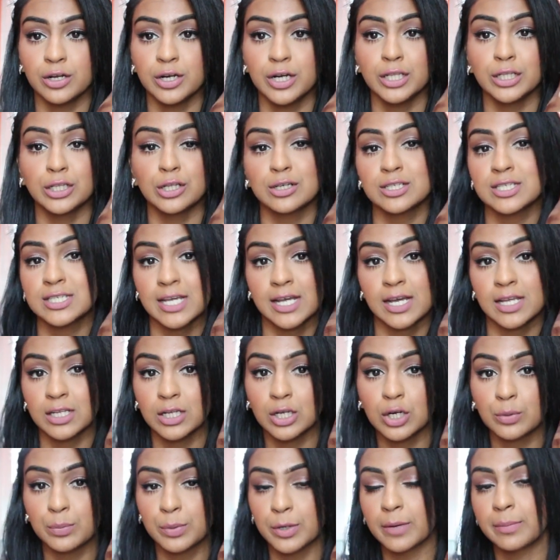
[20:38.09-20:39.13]
It looks like a
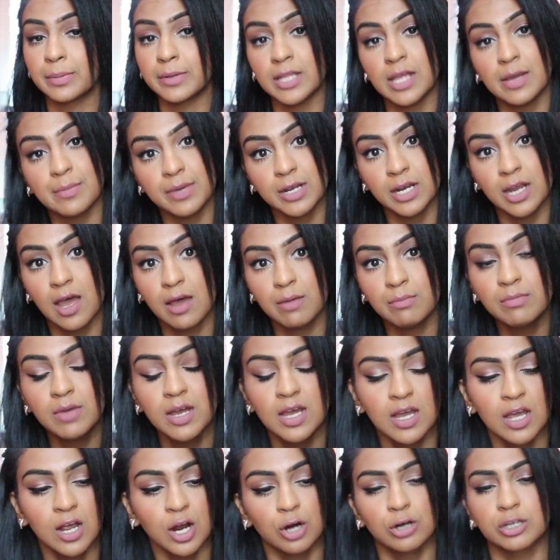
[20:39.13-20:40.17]
little purple M&M
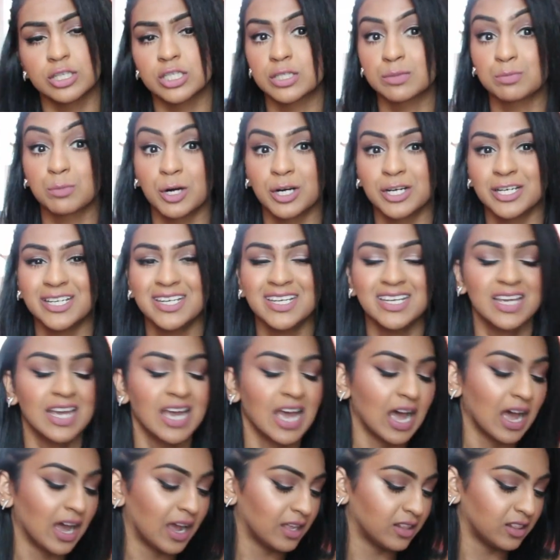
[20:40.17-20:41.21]
or Smartie.
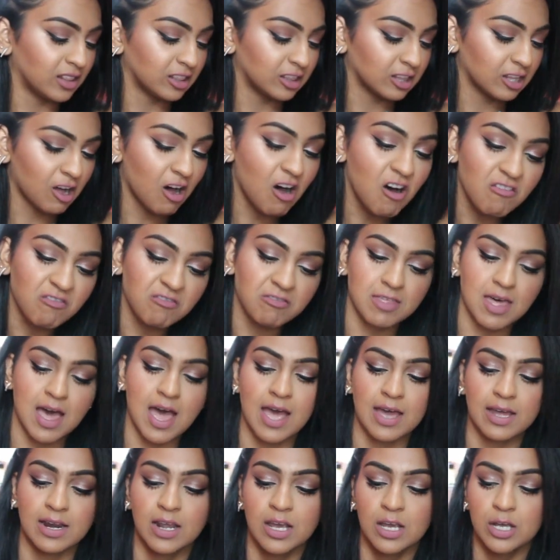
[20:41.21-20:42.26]
I love
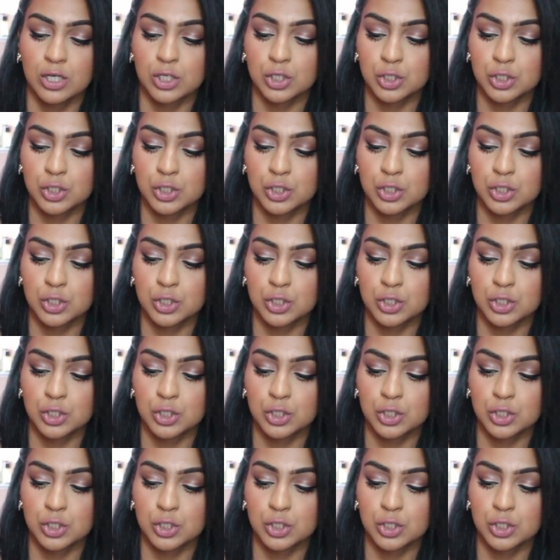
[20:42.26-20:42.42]
that.